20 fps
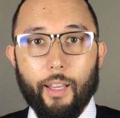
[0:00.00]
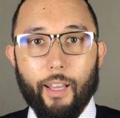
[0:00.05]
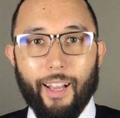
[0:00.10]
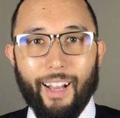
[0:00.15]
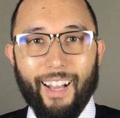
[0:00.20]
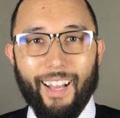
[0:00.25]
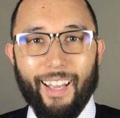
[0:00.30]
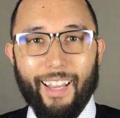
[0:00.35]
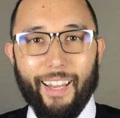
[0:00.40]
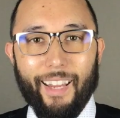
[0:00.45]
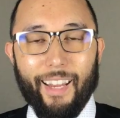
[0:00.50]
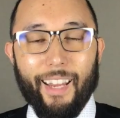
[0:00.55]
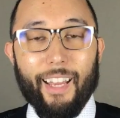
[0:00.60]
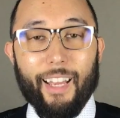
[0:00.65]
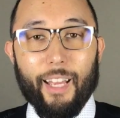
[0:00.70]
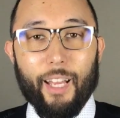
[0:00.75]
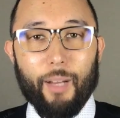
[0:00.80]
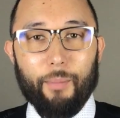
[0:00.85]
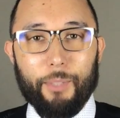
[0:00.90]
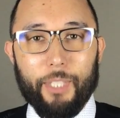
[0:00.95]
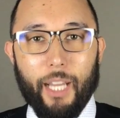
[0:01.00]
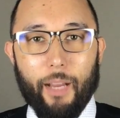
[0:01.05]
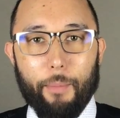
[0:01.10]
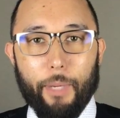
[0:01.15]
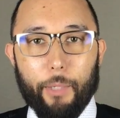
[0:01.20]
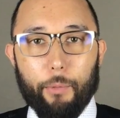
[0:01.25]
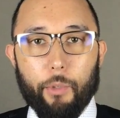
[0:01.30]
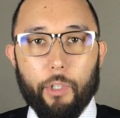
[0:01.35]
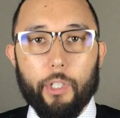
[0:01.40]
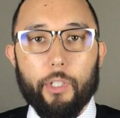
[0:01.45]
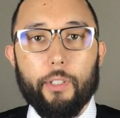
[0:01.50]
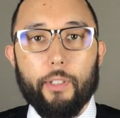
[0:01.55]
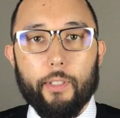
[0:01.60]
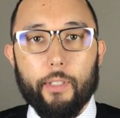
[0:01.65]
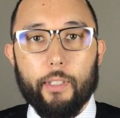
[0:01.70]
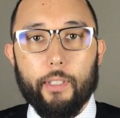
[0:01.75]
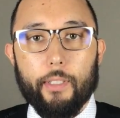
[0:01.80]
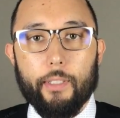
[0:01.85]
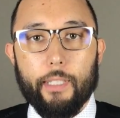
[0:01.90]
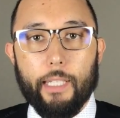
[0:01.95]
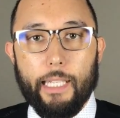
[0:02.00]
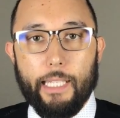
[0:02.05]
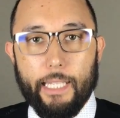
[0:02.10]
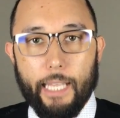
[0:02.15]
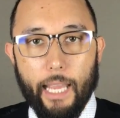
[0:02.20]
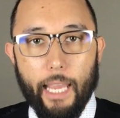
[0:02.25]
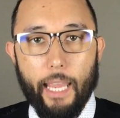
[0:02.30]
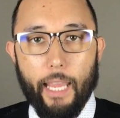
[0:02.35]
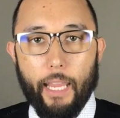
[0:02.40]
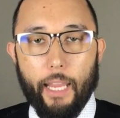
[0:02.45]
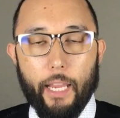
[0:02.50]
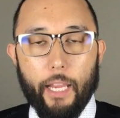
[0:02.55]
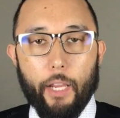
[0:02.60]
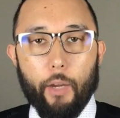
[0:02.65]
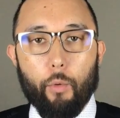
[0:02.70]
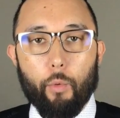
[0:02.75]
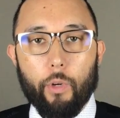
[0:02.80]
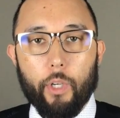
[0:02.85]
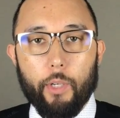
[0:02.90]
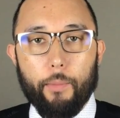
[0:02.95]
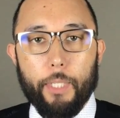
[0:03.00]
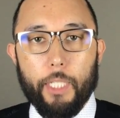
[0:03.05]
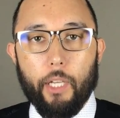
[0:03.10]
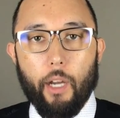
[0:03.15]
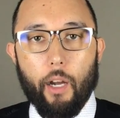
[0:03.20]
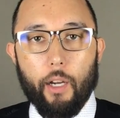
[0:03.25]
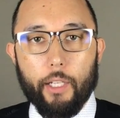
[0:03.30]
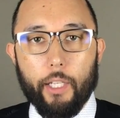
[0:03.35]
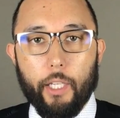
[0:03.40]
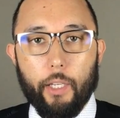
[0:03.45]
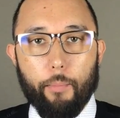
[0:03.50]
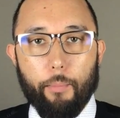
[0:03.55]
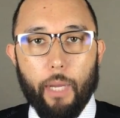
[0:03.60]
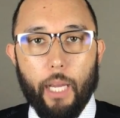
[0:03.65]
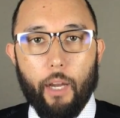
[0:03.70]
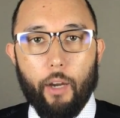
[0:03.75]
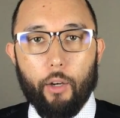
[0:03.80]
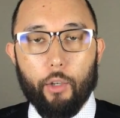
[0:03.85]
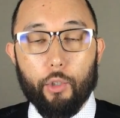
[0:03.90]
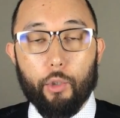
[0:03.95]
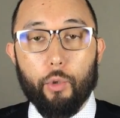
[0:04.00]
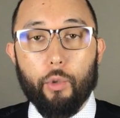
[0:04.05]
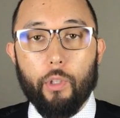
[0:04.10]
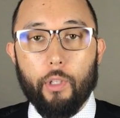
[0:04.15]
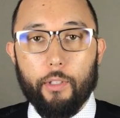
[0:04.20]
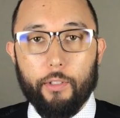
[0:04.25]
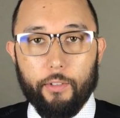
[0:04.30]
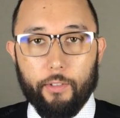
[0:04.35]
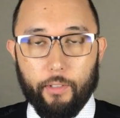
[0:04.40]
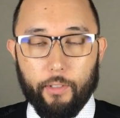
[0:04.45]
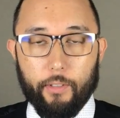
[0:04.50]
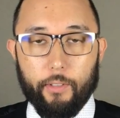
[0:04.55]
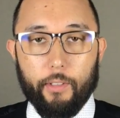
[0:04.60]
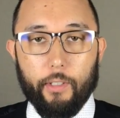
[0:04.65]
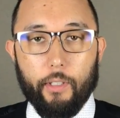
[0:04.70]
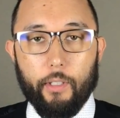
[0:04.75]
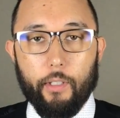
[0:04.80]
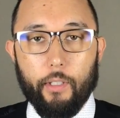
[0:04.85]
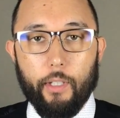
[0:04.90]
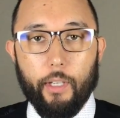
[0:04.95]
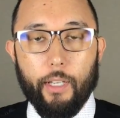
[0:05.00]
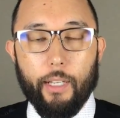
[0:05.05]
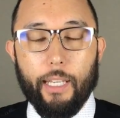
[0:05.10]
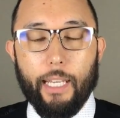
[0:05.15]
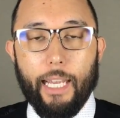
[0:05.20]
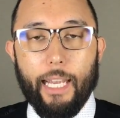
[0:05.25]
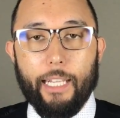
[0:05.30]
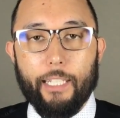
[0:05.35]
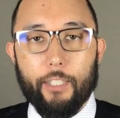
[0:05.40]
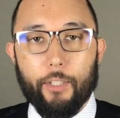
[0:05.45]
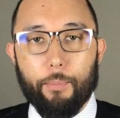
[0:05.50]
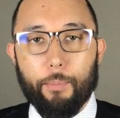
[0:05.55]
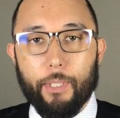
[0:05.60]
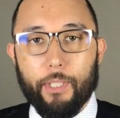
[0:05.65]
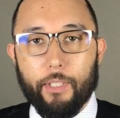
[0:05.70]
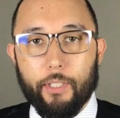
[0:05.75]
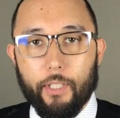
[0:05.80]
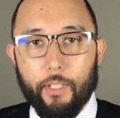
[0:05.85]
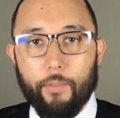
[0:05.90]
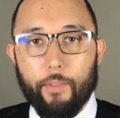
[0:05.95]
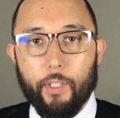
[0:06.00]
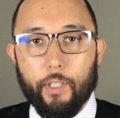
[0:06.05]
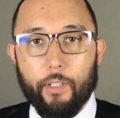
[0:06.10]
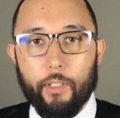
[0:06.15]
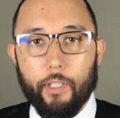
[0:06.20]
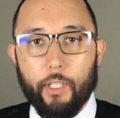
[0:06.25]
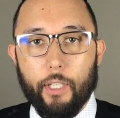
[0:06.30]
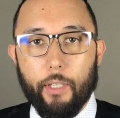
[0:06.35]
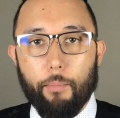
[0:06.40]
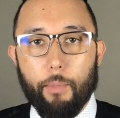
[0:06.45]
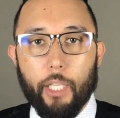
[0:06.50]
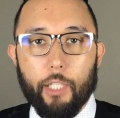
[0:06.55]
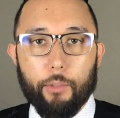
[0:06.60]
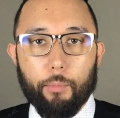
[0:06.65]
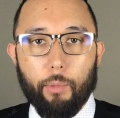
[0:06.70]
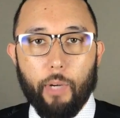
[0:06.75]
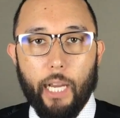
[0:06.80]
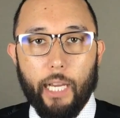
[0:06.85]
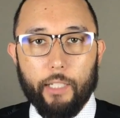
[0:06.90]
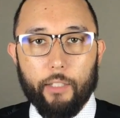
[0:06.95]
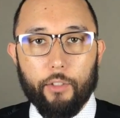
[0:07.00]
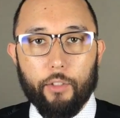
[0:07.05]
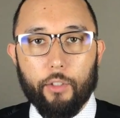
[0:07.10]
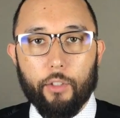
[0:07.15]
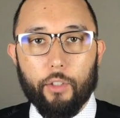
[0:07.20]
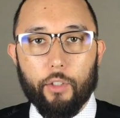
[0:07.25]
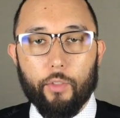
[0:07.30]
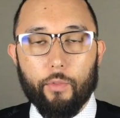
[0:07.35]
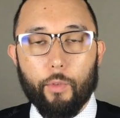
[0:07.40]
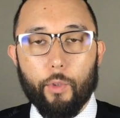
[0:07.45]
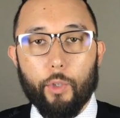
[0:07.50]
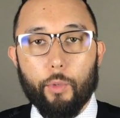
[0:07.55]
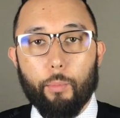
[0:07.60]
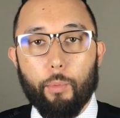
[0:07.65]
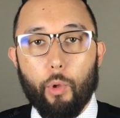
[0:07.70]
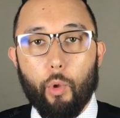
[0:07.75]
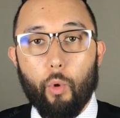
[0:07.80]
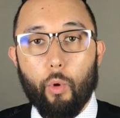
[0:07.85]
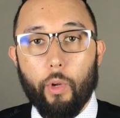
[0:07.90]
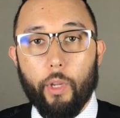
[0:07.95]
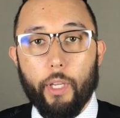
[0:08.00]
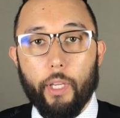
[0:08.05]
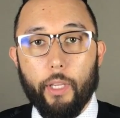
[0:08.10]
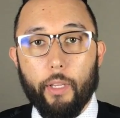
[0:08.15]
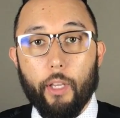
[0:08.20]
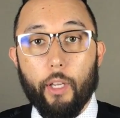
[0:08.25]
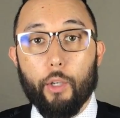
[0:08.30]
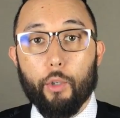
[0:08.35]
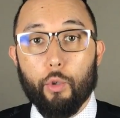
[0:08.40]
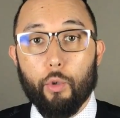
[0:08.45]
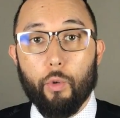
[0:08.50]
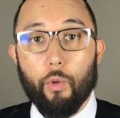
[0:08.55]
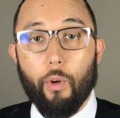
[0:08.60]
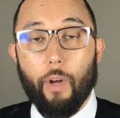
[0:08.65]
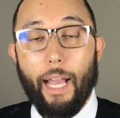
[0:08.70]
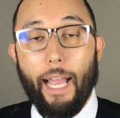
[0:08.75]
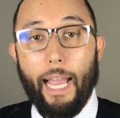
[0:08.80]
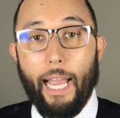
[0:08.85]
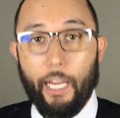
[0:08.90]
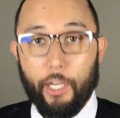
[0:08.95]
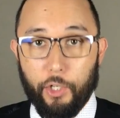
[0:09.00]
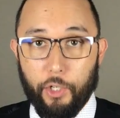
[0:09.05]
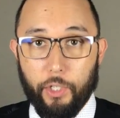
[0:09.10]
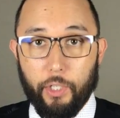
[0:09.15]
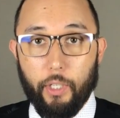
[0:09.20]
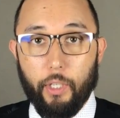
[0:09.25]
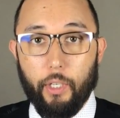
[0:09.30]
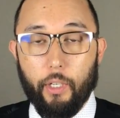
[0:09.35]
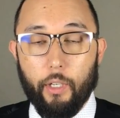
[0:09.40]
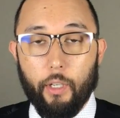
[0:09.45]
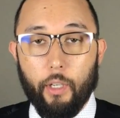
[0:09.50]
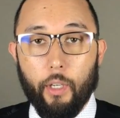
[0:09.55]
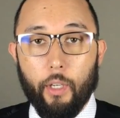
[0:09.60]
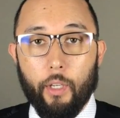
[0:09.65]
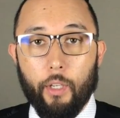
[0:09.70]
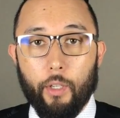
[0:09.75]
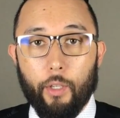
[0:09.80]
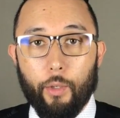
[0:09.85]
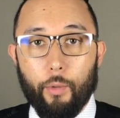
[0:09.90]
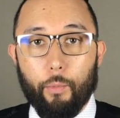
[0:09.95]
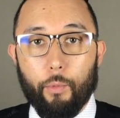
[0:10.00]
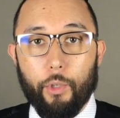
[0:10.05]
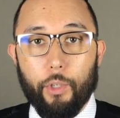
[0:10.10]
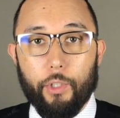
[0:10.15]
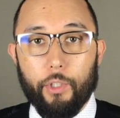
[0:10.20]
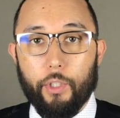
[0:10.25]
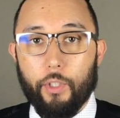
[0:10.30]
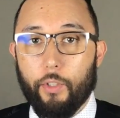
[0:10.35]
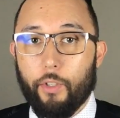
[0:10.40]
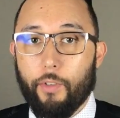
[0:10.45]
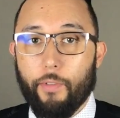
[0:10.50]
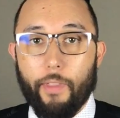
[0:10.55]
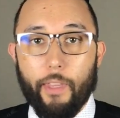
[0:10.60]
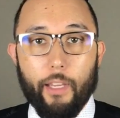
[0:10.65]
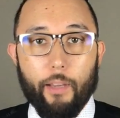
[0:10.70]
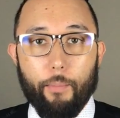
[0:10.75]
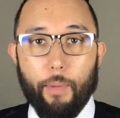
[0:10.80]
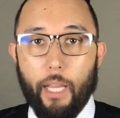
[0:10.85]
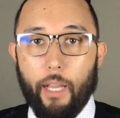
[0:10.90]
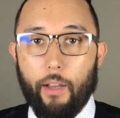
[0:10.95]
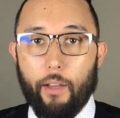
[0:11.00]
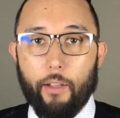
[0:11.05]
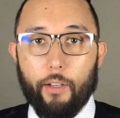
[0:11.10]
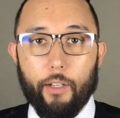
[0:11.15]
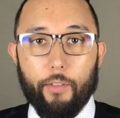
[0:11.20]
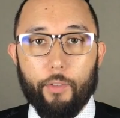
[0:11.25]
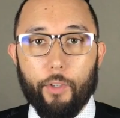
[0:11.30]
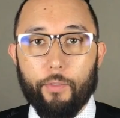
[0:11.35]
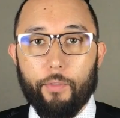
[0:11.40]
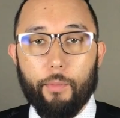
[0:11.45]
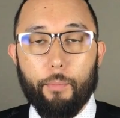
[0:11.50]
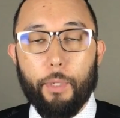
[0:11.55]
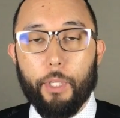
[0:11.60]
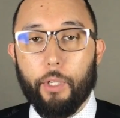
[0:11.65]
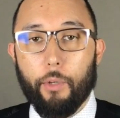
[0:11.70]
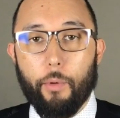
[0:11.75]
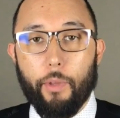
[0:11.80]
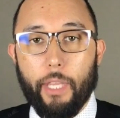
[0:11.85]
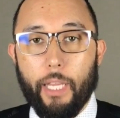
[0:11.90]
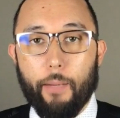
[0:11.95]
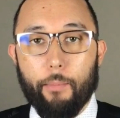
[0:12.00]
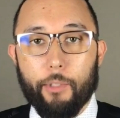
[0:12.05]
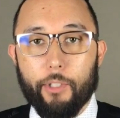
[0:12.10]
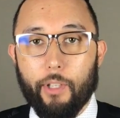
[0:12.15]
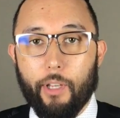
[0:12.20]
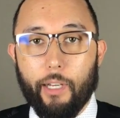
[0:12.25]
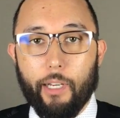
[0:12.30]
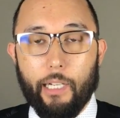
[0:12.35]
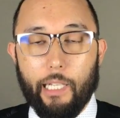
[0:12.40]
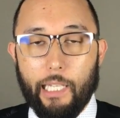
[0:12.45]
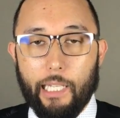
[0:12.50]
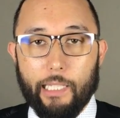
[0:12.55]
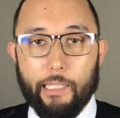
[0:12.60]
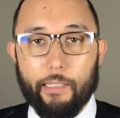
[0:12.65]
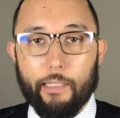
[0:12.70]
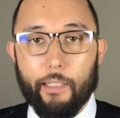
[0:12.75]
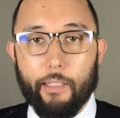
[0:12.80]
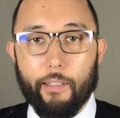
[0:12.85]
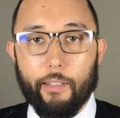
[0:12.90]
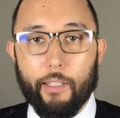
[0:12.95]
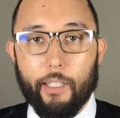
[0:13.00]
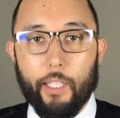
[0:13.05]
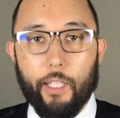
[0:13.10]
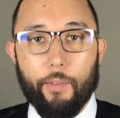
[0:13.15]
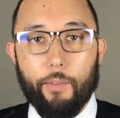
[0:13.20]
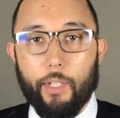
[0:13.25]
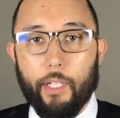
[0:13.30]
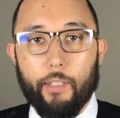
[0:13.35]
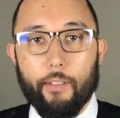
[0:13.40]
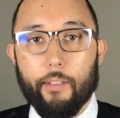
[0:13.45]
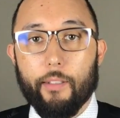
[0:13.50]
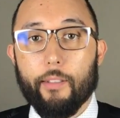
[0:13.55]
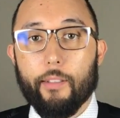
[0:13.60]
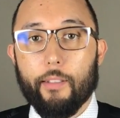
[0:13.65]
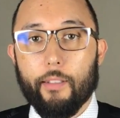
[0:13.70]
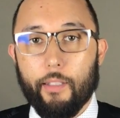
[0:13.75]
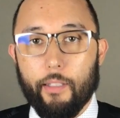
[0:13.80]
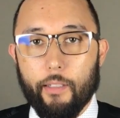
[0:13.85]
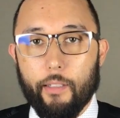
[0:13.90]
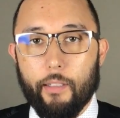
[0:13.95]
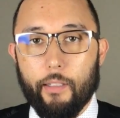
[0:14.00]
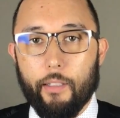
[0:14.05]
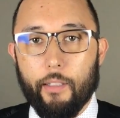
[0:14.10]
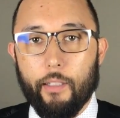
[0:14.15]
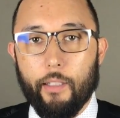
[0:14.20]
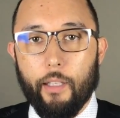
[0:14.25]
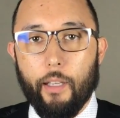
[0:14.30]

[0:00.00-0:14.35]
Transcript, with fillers: Hi, I'm Tom Edwards. Today, we're going to be talking about Google Assistant and specifically best practices for deploying a Google Action, which you can think about if you're familiar with Amazon and Alexa, think of it as a skill.